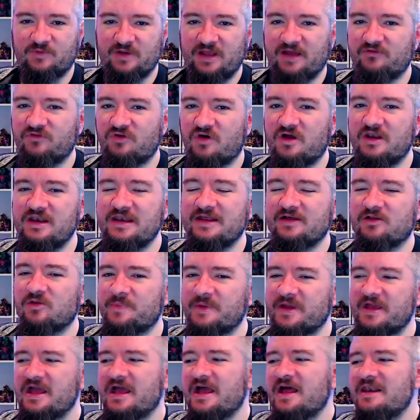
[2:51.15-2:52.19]
We have got a little
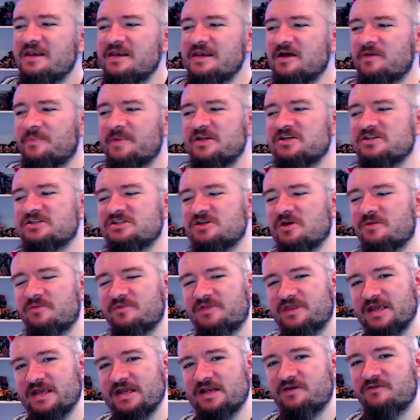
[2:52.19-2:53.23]
bit, little bit
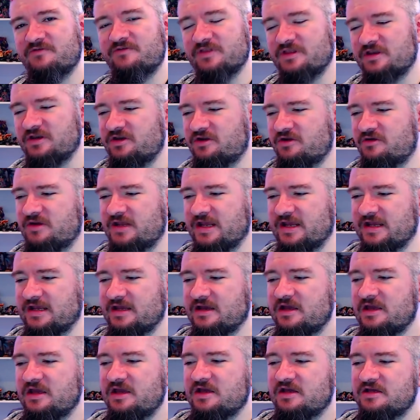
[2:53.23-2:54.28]
something for the new year.
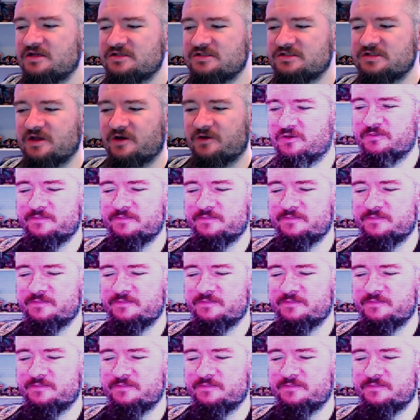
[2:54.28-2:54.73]
So,